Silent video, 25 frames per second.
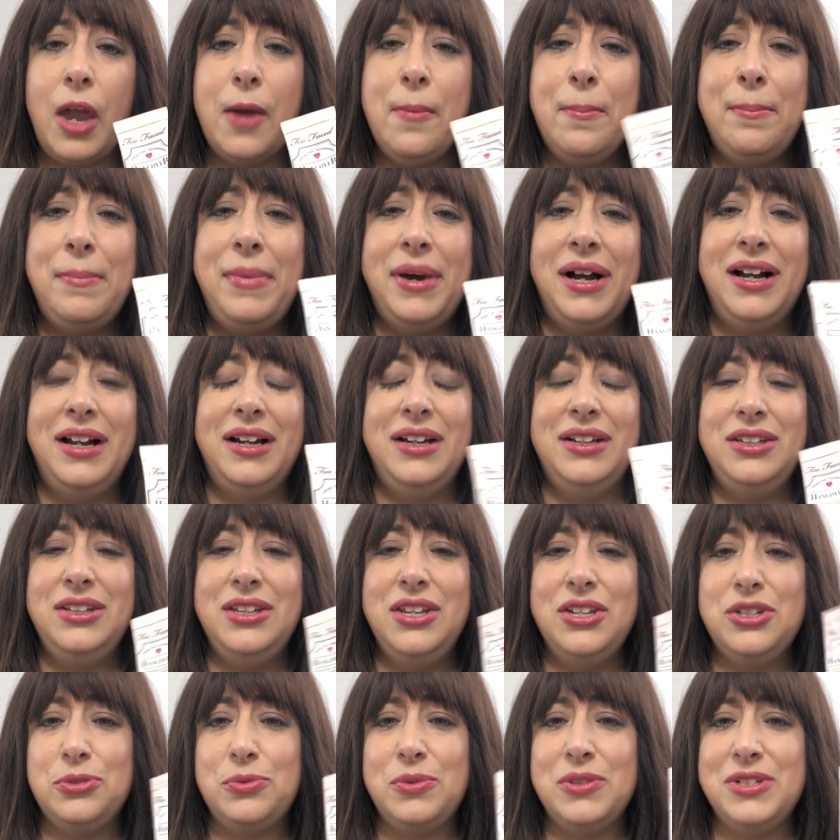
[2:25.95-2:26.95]
but
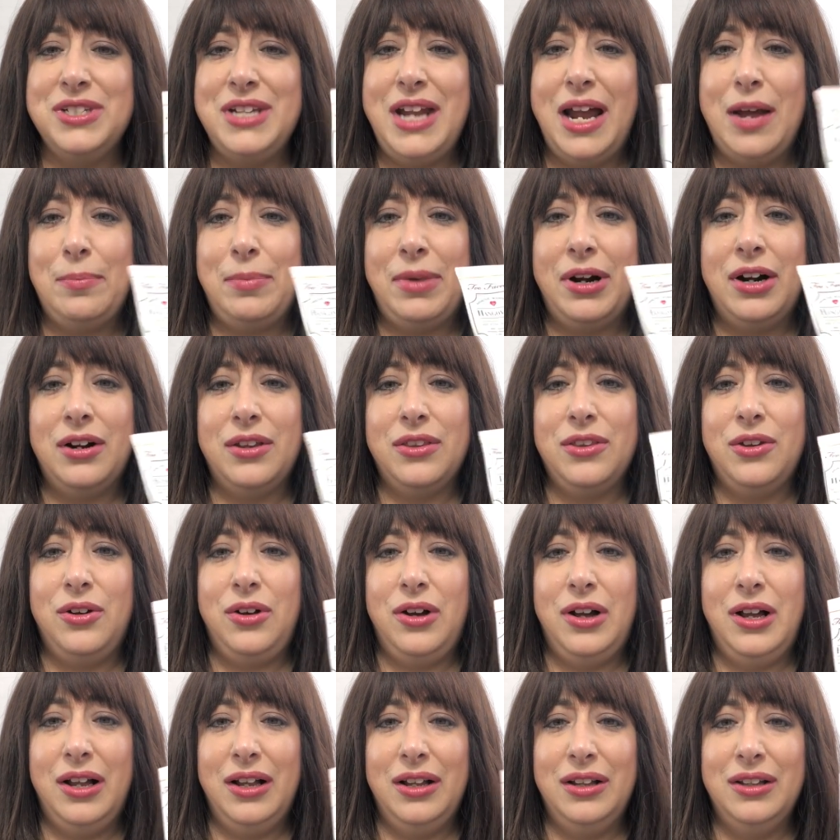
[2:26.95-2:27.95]
this was not part of the
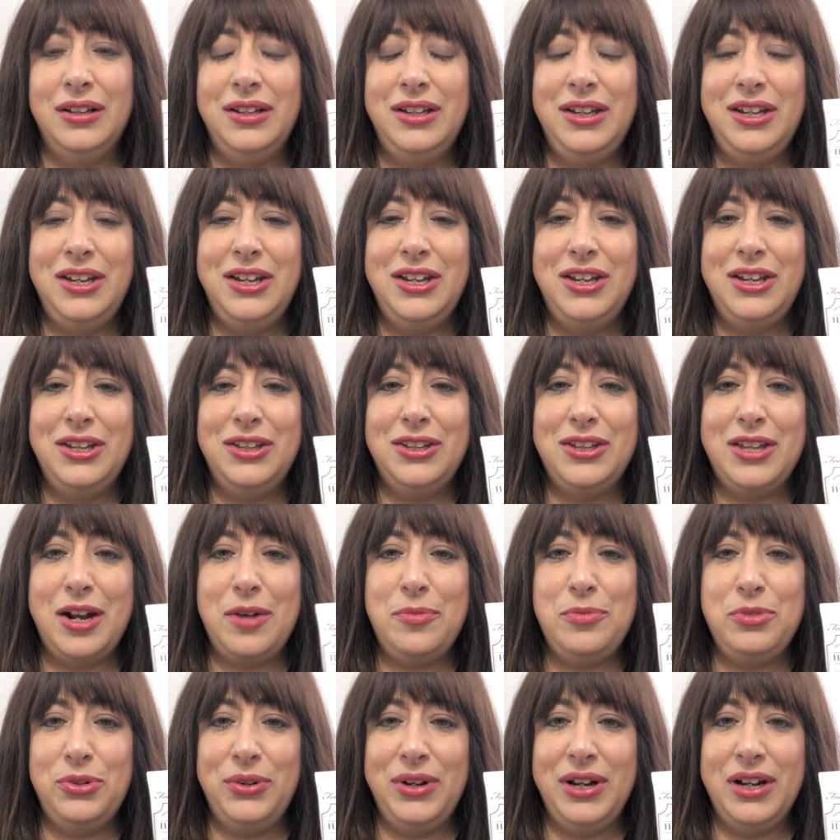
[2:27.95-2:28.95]
haul that
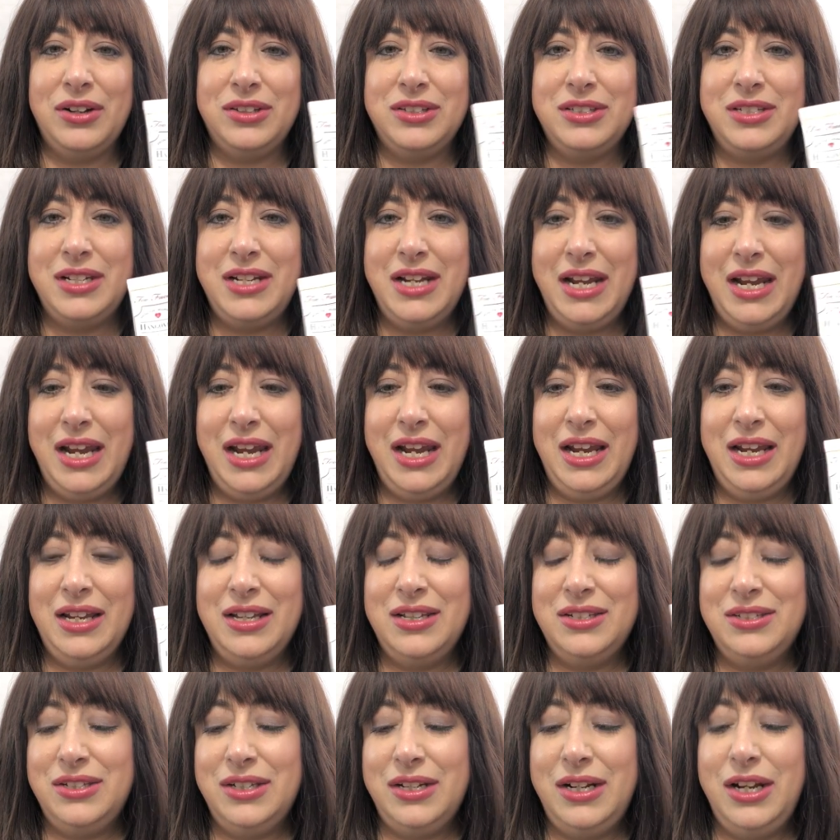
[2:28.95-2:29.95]
I'm doing today,
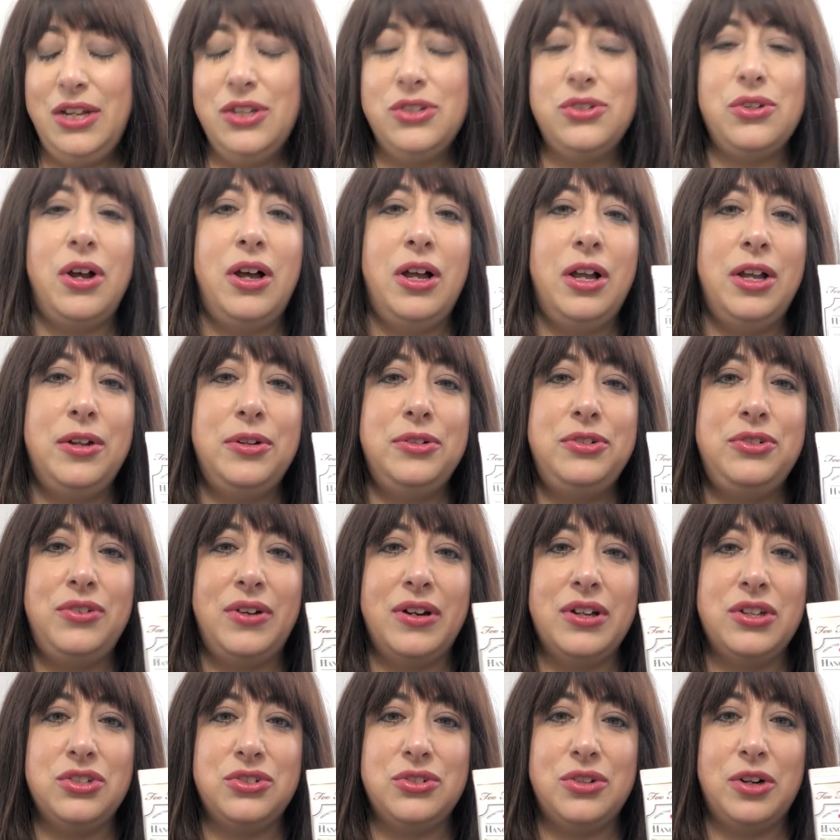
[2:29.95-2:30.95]
and today is all
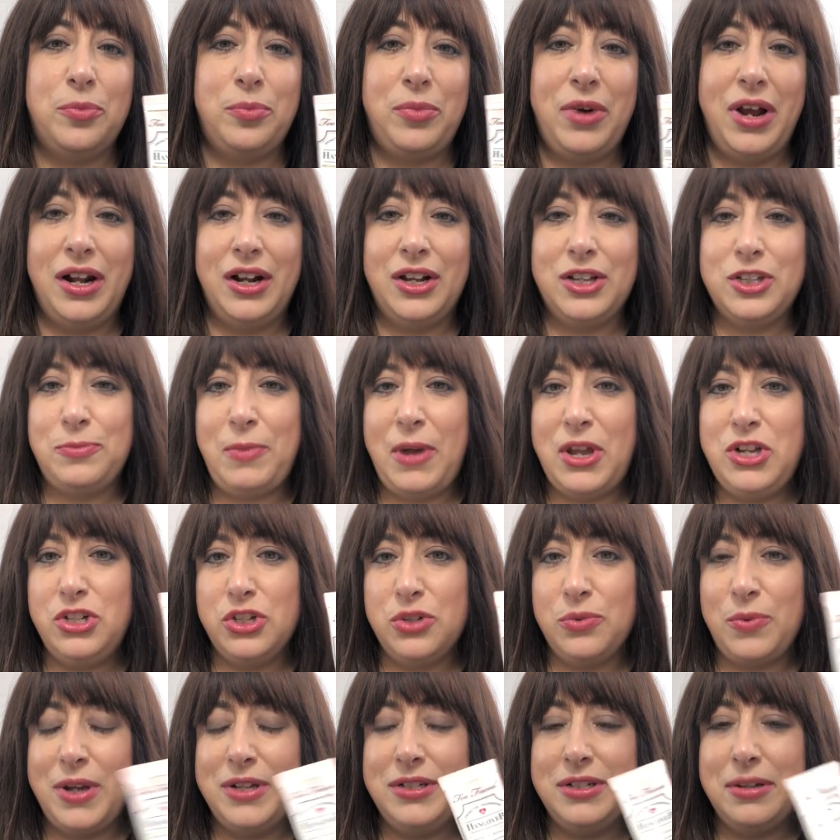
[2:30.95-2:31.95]
drugstore products. But I
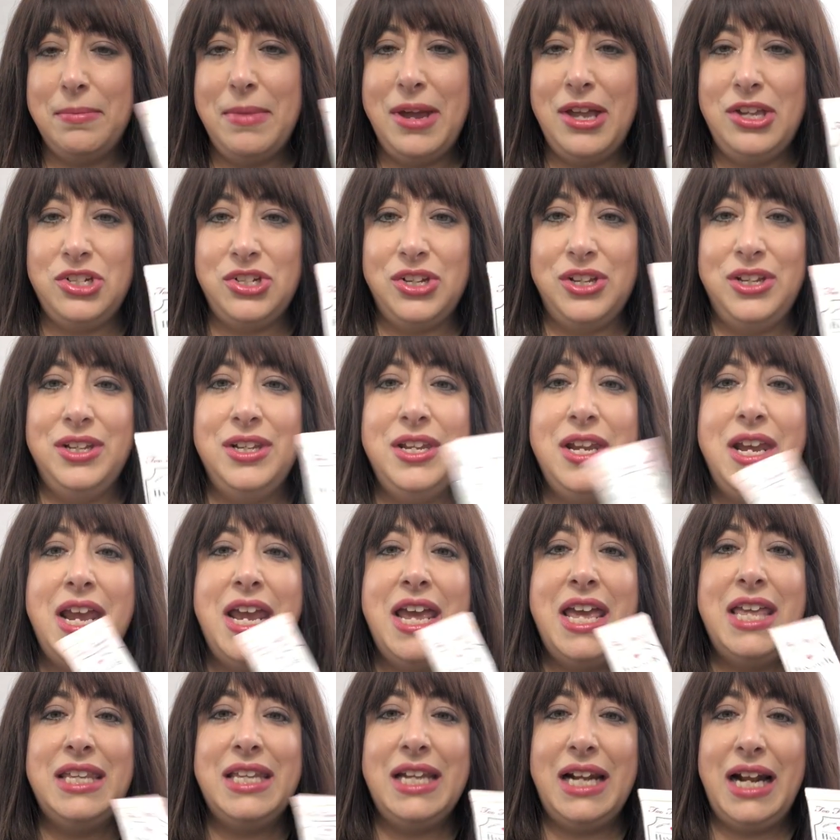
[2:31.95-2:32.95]
just wanted to mention
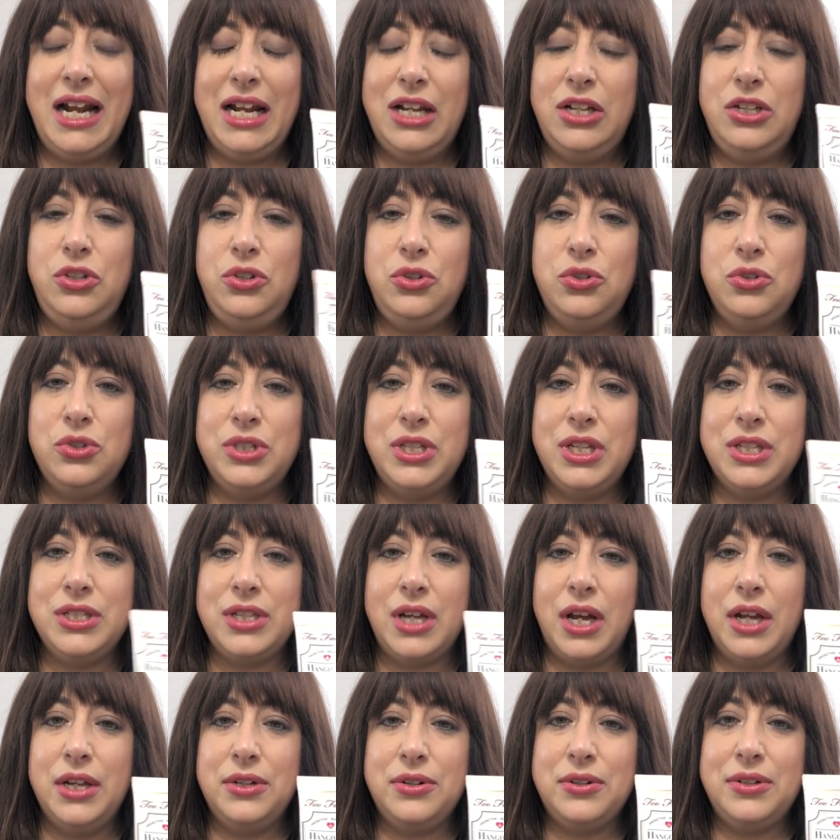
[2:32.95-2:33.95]
that I had used this
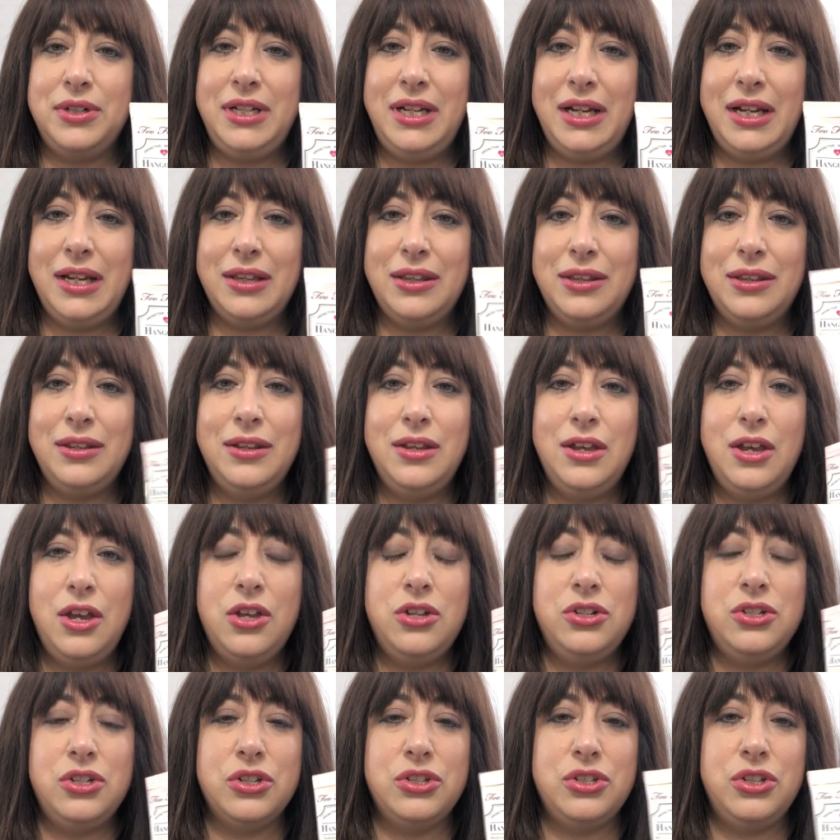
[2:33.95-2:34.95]
underneath,
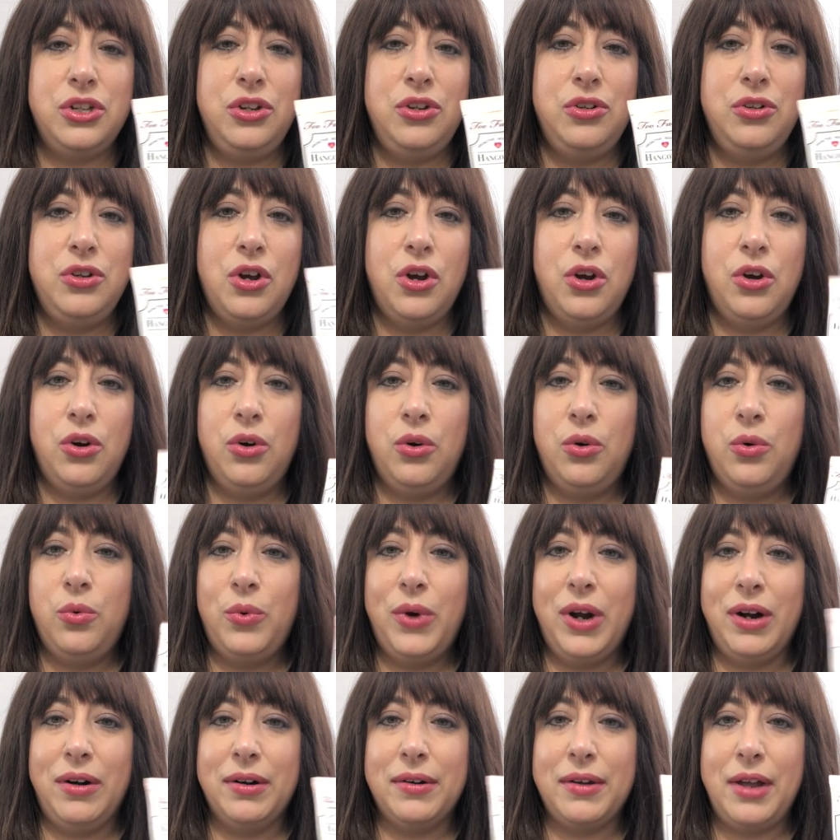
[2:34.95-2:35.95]
just so you know
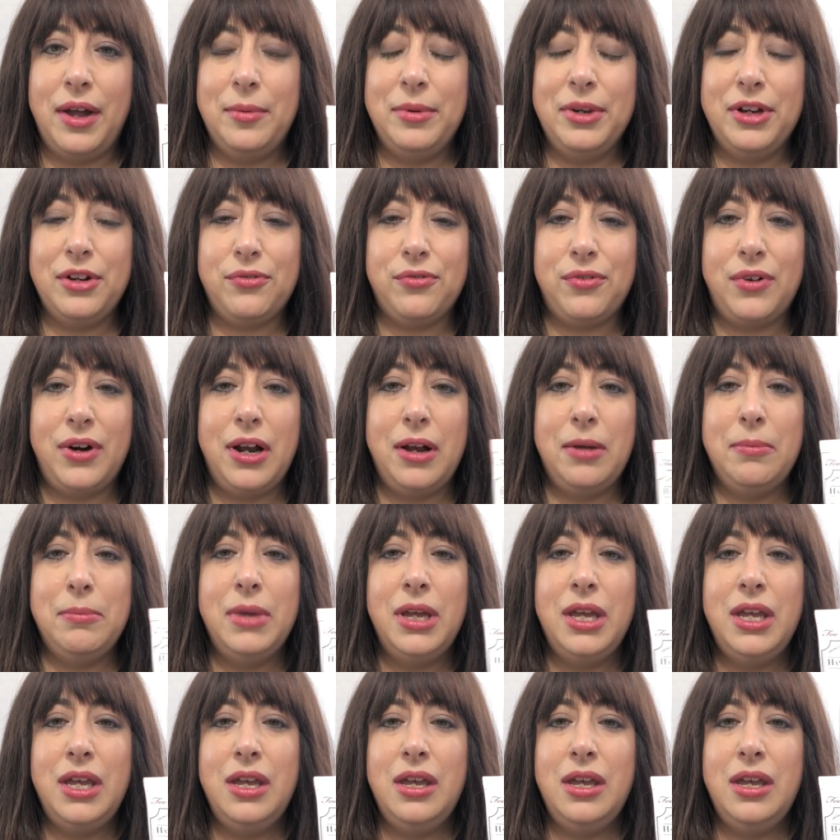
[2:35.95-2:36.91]
where I'm coming from,